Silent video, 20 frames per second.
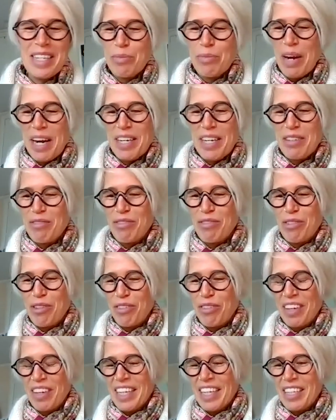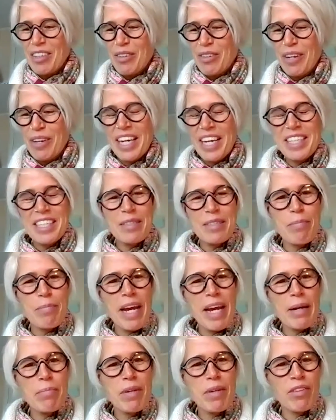wonderful. Thank you. And it
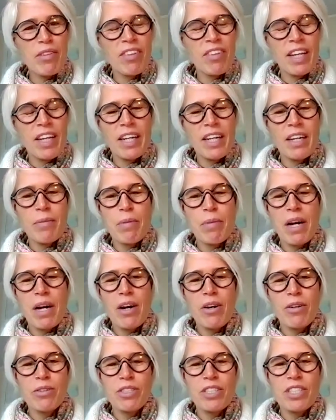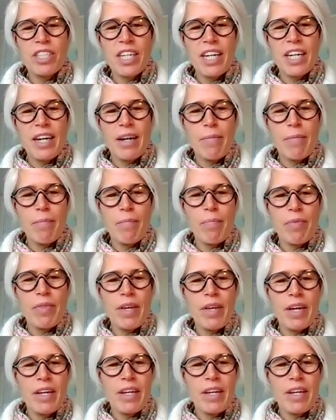made me think about the